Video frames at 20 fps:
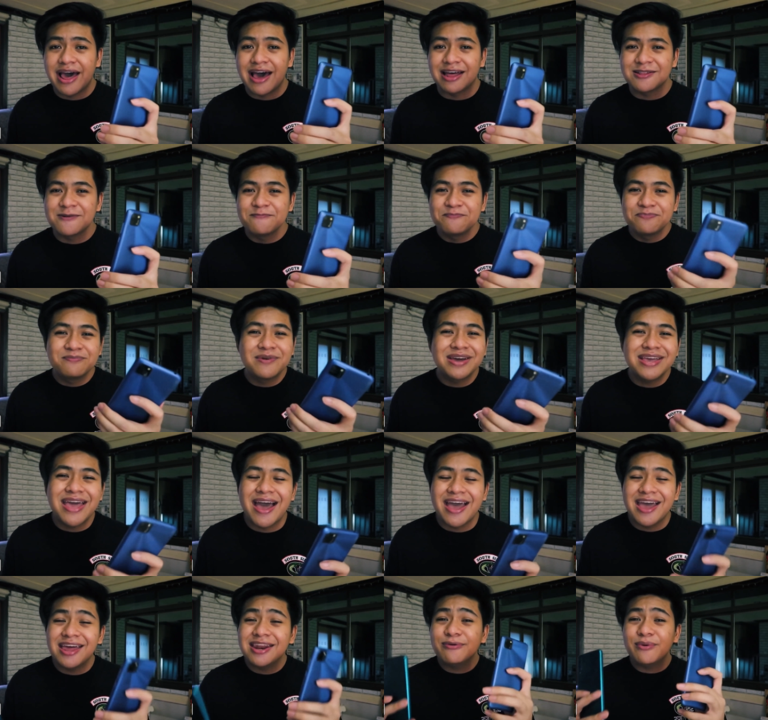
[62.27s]
that. But
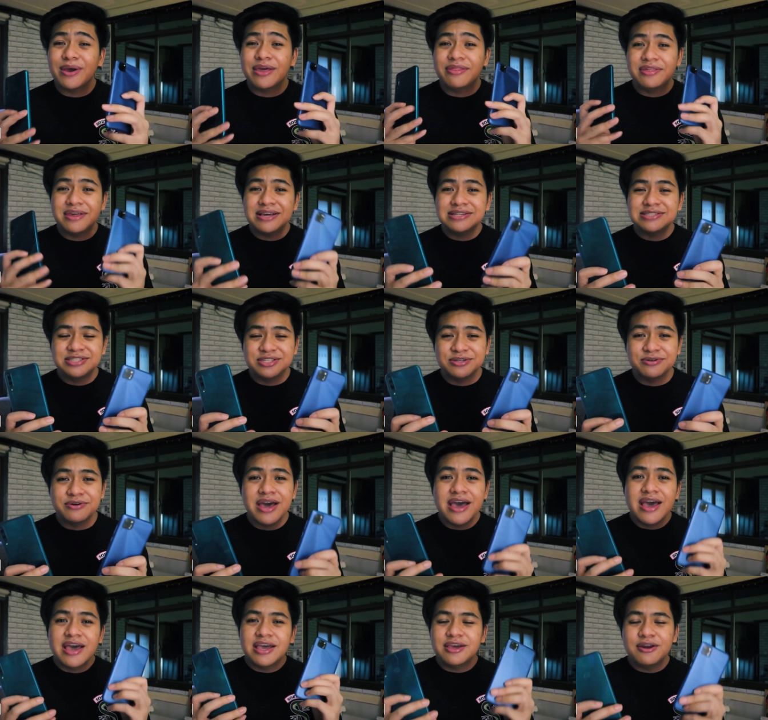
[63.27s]
yeah, anyway, these
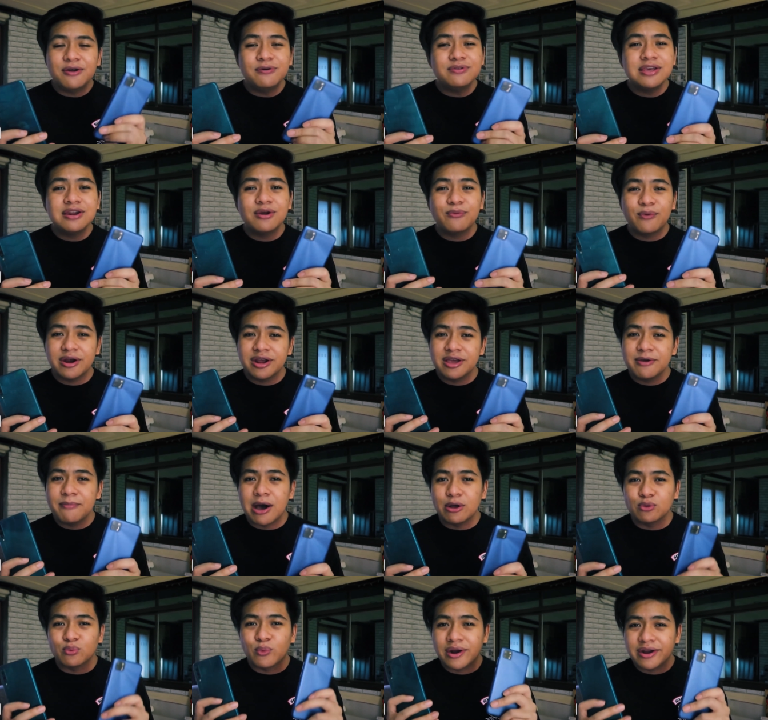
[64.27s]
two, you don't need to worry
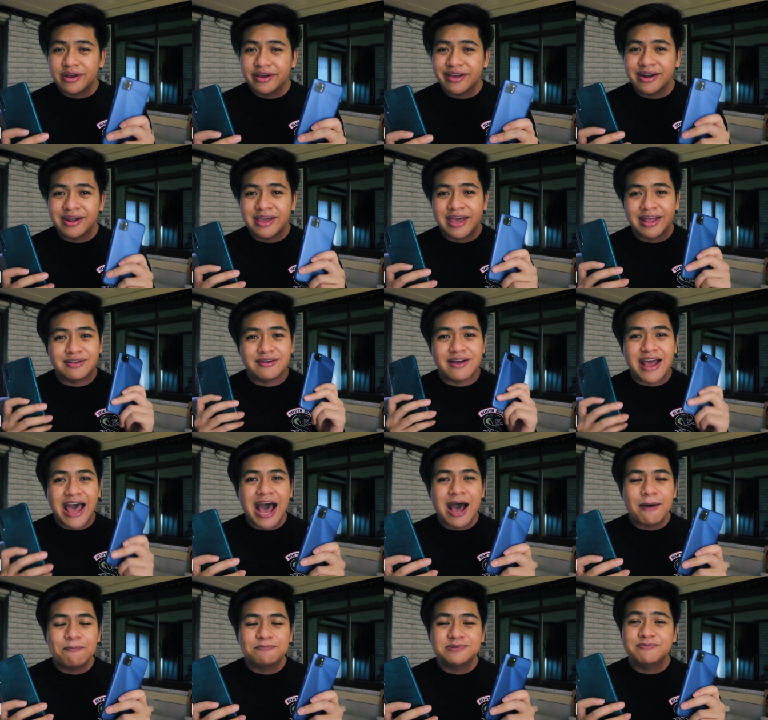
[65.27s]
about where you're going to get your
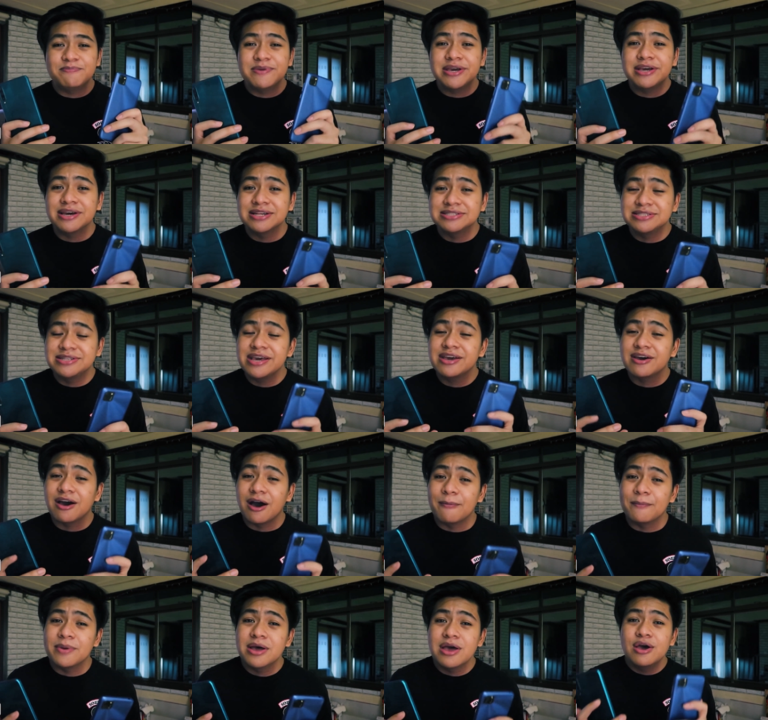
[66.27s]
apps because they
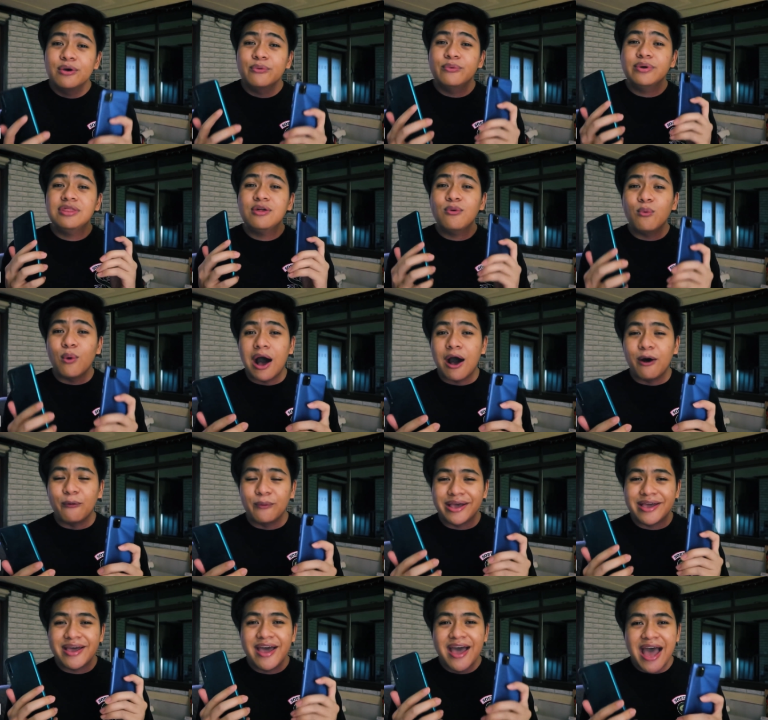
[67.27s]
come with the
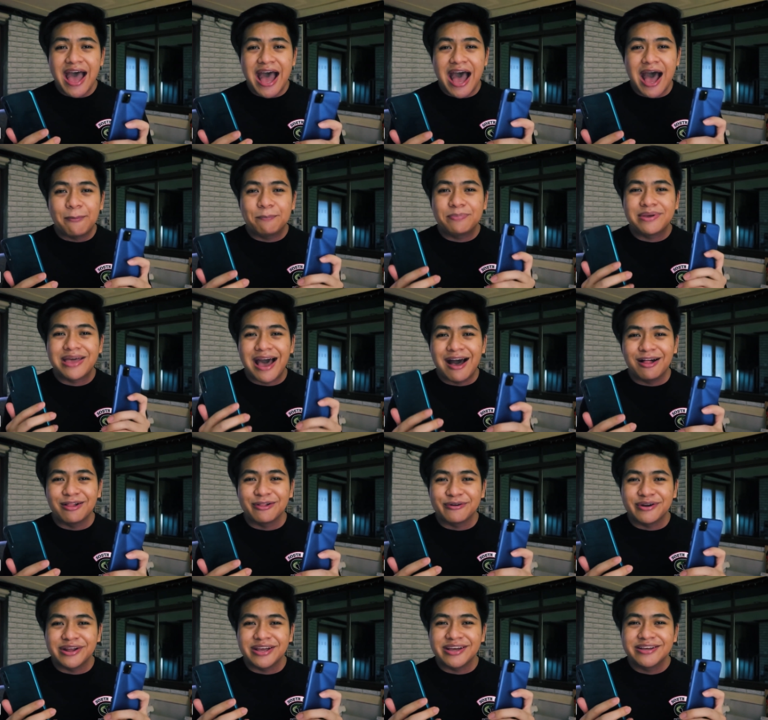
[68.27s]
Huawei App
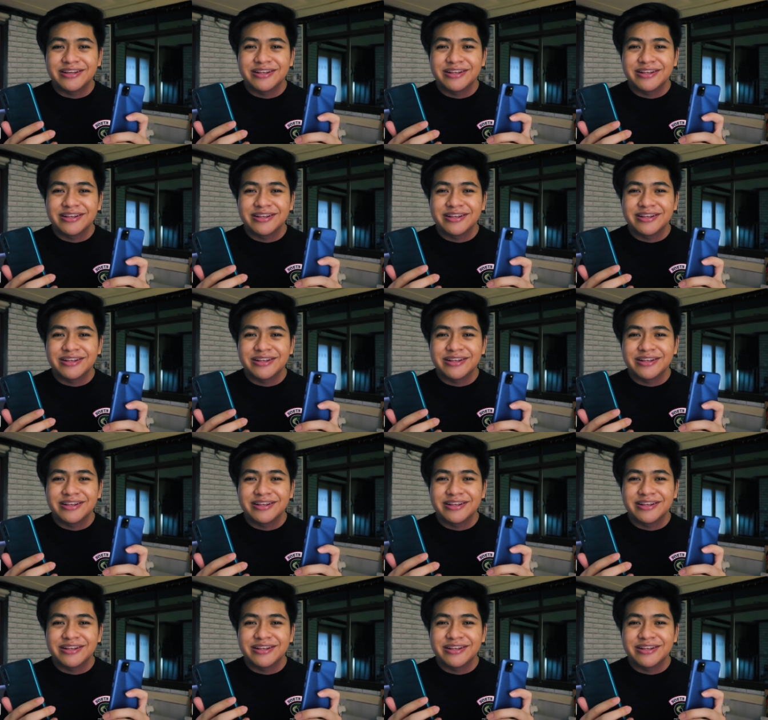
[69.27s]
Gallery.